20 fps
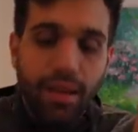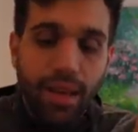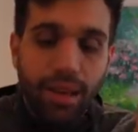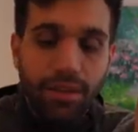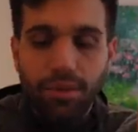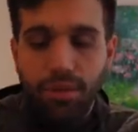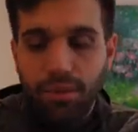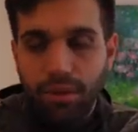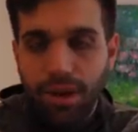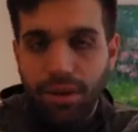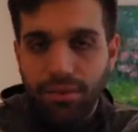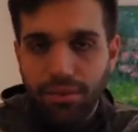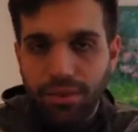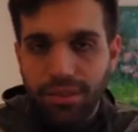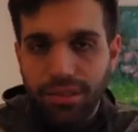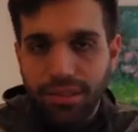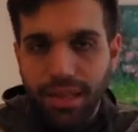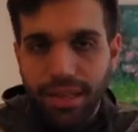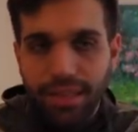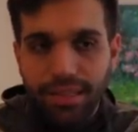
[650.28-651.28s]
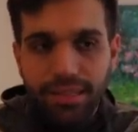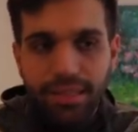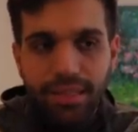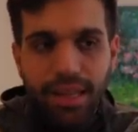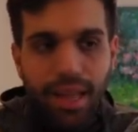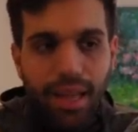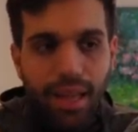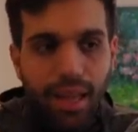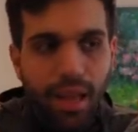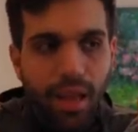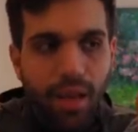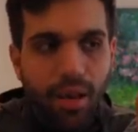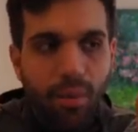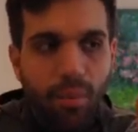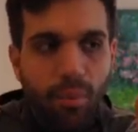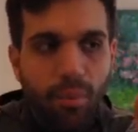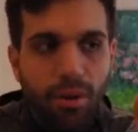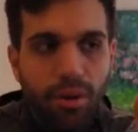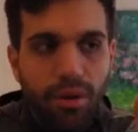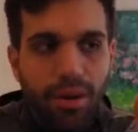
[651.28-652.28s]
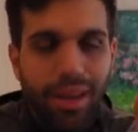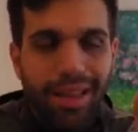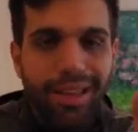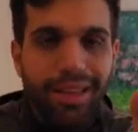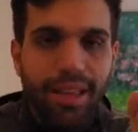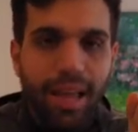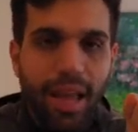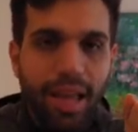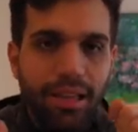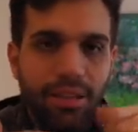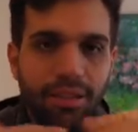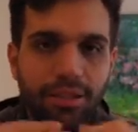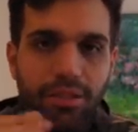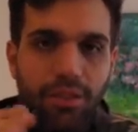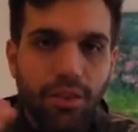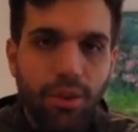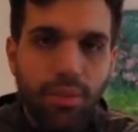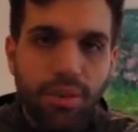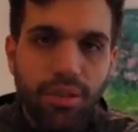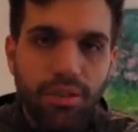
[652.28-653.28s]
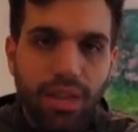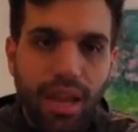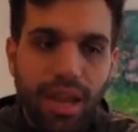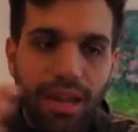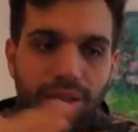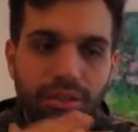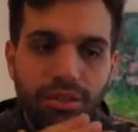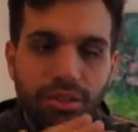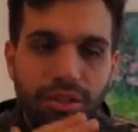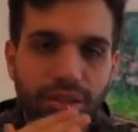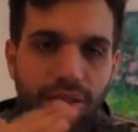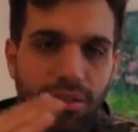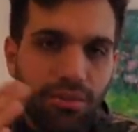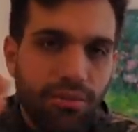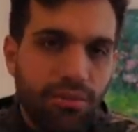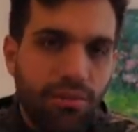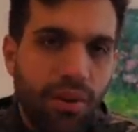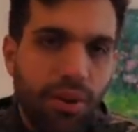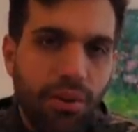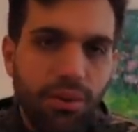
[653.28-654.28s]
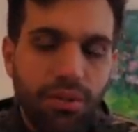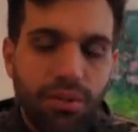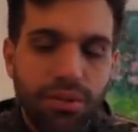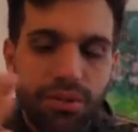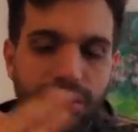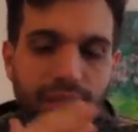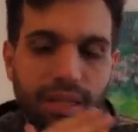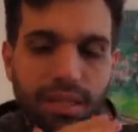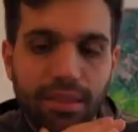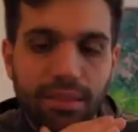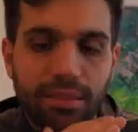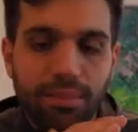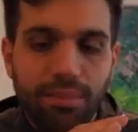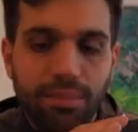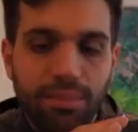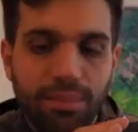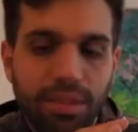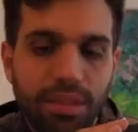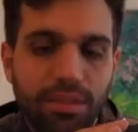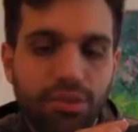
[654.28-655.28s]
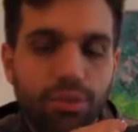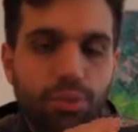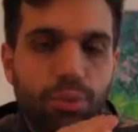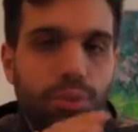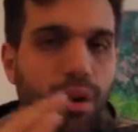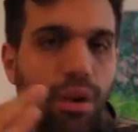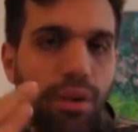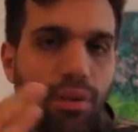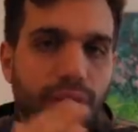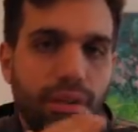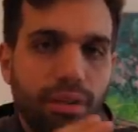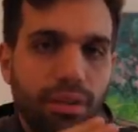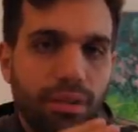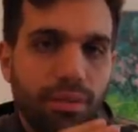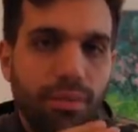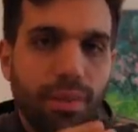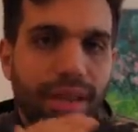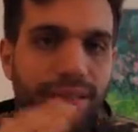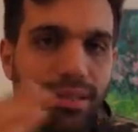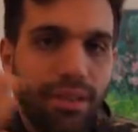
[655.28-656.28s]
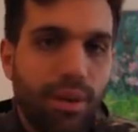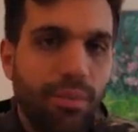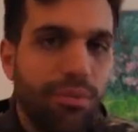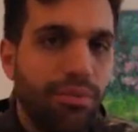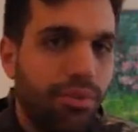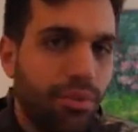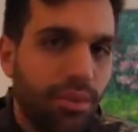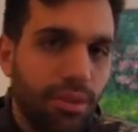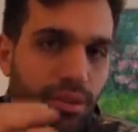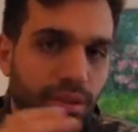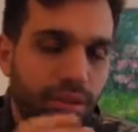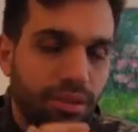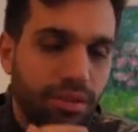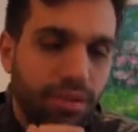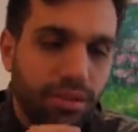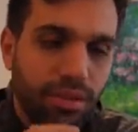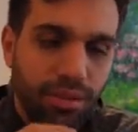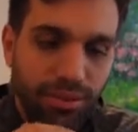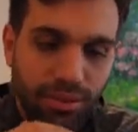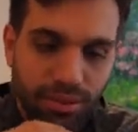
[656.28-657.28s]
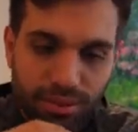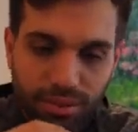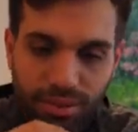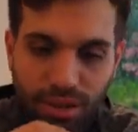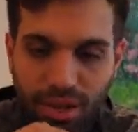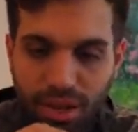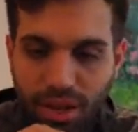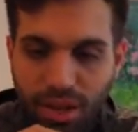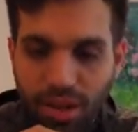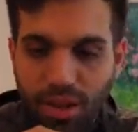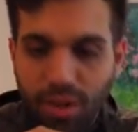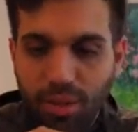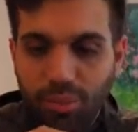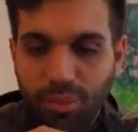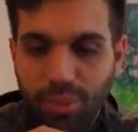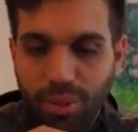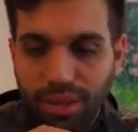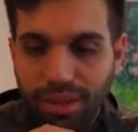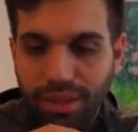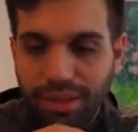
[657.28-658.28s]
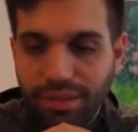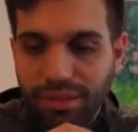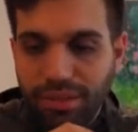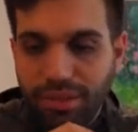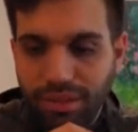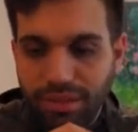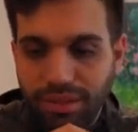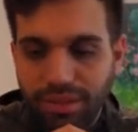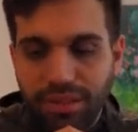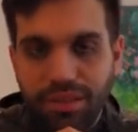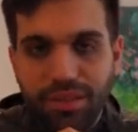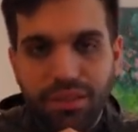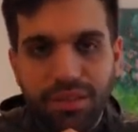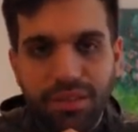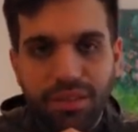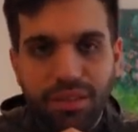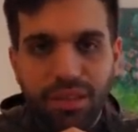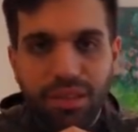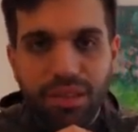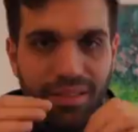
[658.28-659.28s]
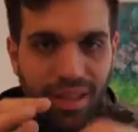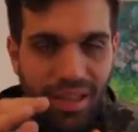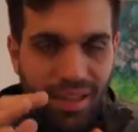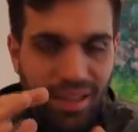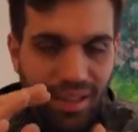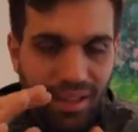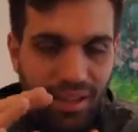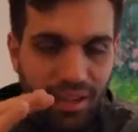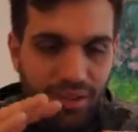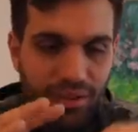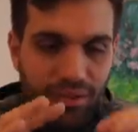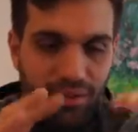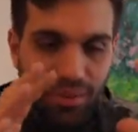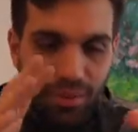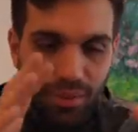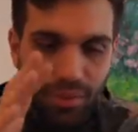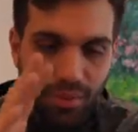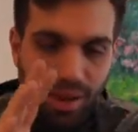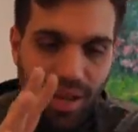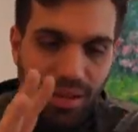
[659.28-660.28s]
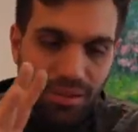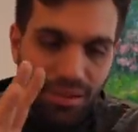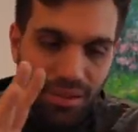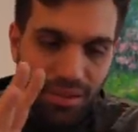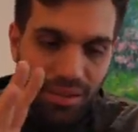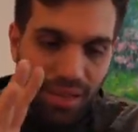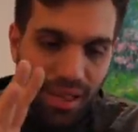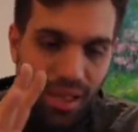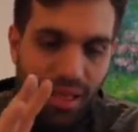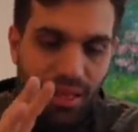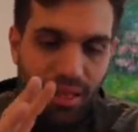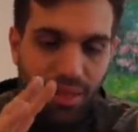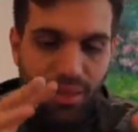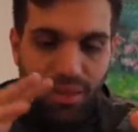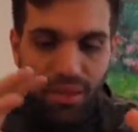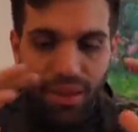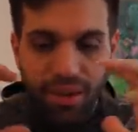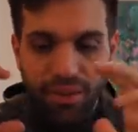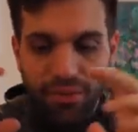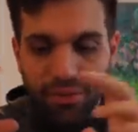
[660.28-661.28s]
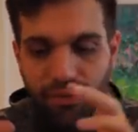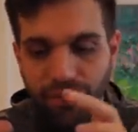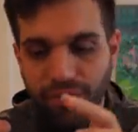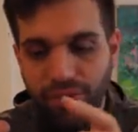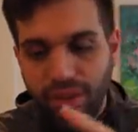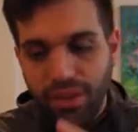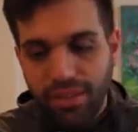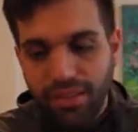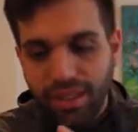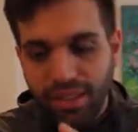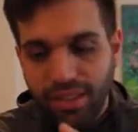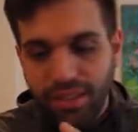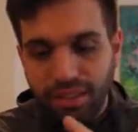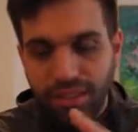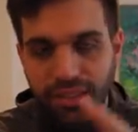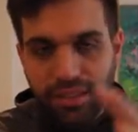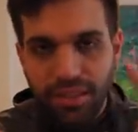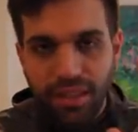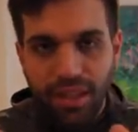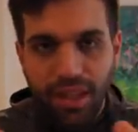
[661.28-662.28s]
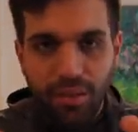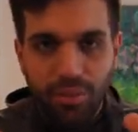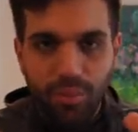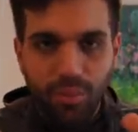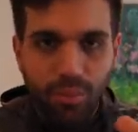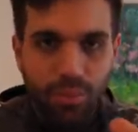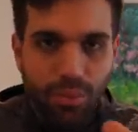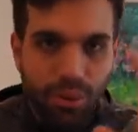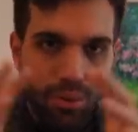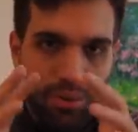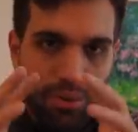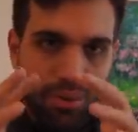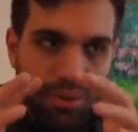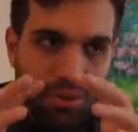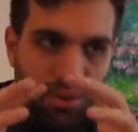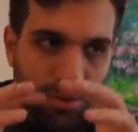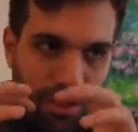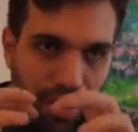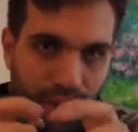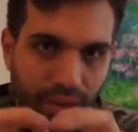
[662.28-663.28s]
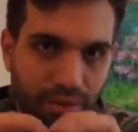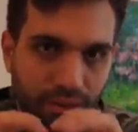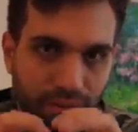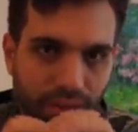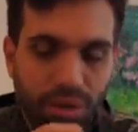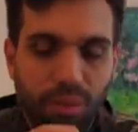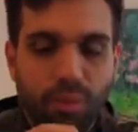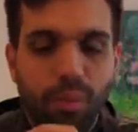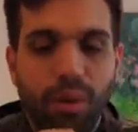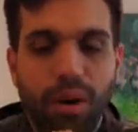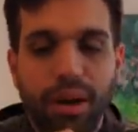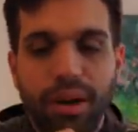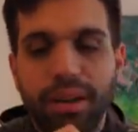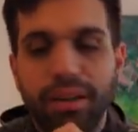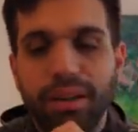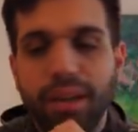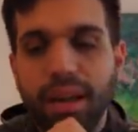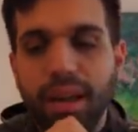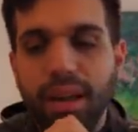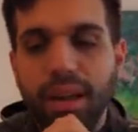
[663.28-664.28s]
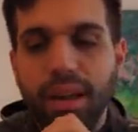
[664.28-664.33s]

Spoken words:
or every second day, but I gain so much energy and focus that it is worth it. It makes up for it. So please consider taking care of your mental health and physical, and both together combined